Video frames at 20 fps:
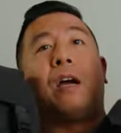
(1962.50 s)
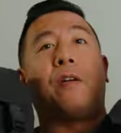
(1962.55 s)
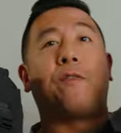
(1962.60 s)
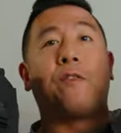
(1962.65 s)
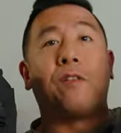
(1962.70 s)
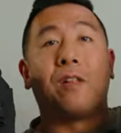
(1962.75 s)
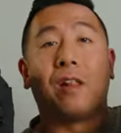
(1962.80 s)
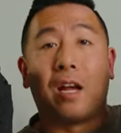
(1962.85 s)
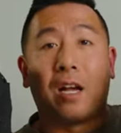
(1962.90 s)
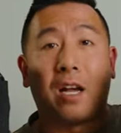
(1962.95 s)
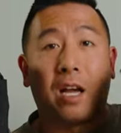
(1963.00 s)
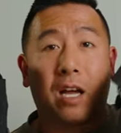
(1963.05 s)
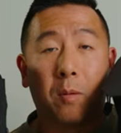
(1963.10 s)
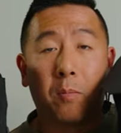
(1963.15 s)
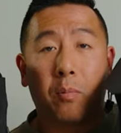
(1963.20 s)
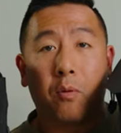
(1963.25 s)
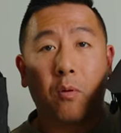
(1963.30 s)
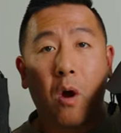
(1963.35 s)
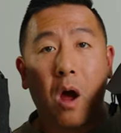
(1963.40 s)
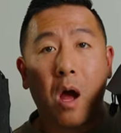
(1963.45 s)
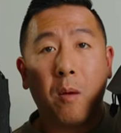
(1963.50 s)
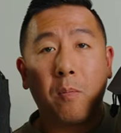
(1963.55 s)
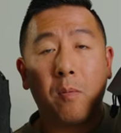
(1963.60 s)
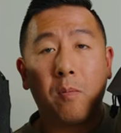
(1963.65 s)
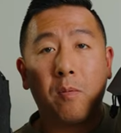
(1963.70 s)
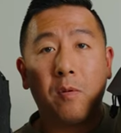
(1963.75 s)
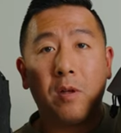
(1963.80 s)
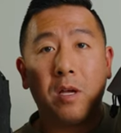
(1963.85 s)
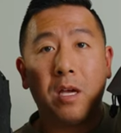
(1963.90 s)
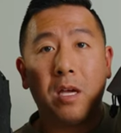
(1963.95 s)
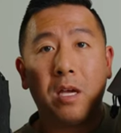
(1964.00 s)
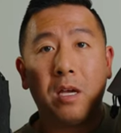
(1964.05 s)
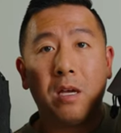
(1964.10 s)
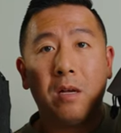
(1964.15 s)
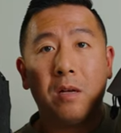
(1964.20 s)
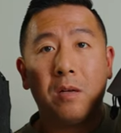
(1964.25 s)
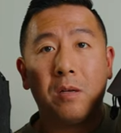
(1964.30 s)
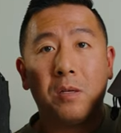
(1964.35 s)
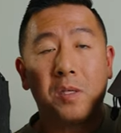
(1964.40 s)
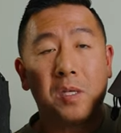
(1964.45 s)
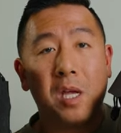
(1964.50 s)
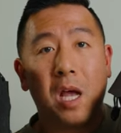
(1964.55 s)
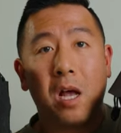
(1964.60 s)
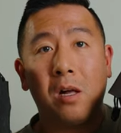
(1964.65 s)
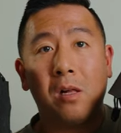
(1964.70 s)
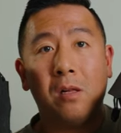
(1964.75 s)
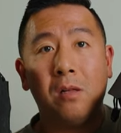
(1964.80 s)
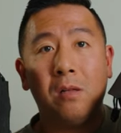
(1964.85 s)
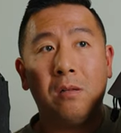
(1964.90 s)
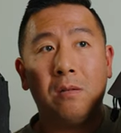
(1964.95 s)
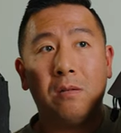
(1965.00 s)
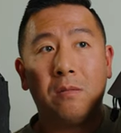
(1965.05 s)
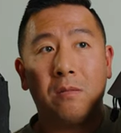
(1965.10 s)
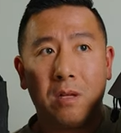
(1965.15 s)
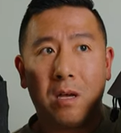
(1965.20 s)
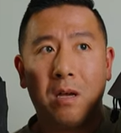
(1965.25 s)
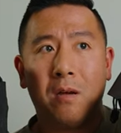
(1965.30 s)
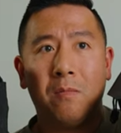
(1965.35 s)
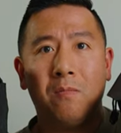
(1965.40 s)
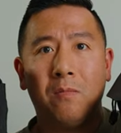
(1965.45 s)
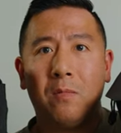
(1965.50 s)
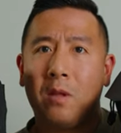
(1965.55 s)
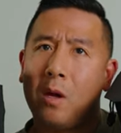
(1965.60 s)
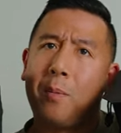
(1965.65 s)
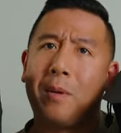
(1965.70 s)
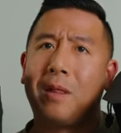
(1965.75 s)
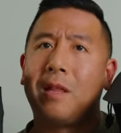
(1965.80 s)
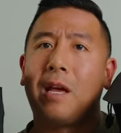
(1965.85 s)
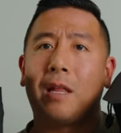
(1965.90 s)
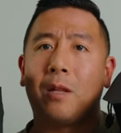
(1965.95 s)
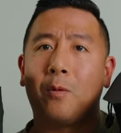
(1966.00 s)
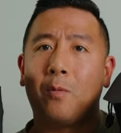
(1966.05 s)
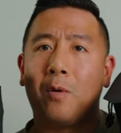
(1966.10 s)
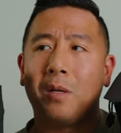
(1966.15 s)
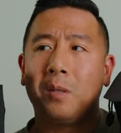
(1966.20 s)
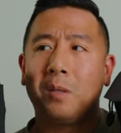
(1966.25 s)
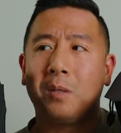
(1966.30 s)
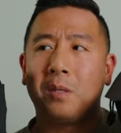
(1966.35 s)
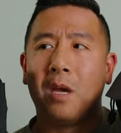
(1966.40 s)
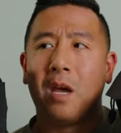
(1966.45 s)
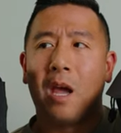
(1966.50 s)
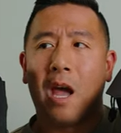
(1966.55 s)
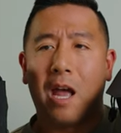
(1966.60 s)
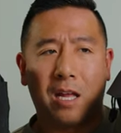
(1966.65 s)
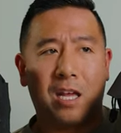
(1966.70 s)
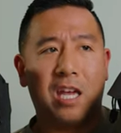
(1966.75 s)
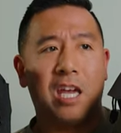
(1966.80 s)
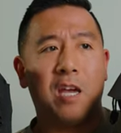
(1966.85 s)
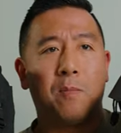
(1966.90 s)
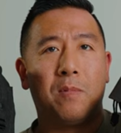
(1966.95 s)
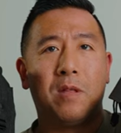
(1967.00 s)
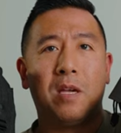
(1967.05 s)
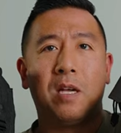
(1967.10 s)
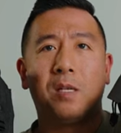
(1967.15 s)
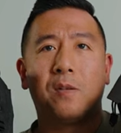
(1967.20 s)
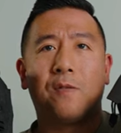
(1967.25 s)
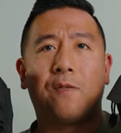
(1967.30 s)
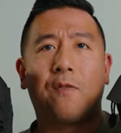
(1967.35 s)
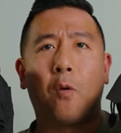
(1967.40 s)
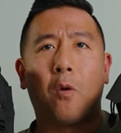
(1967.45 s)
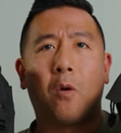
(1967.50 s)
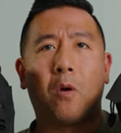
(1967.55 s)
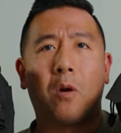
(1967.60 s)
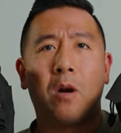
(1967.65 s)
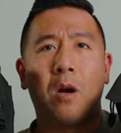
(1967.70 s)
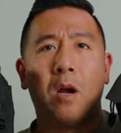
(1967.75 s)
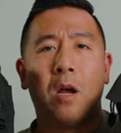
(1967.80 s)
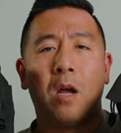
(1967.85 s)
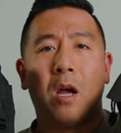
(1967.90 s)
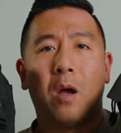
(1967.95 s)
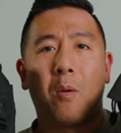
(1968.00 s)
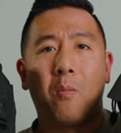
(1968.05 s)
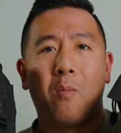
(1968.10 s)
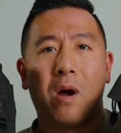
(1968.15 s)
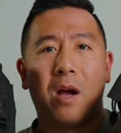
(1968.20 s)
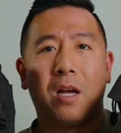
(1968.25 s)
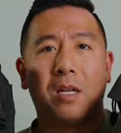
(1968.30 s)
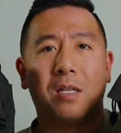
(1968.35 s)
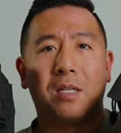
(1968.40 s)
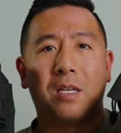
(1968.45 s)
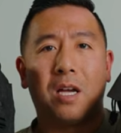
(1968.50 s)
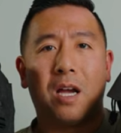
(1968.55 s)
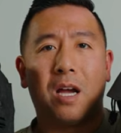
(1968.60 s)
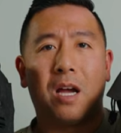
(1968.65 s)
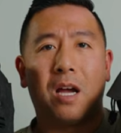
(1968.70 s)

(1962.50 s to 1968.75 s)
feel like I could probably sell them, I mean the other ones, and keep these four, but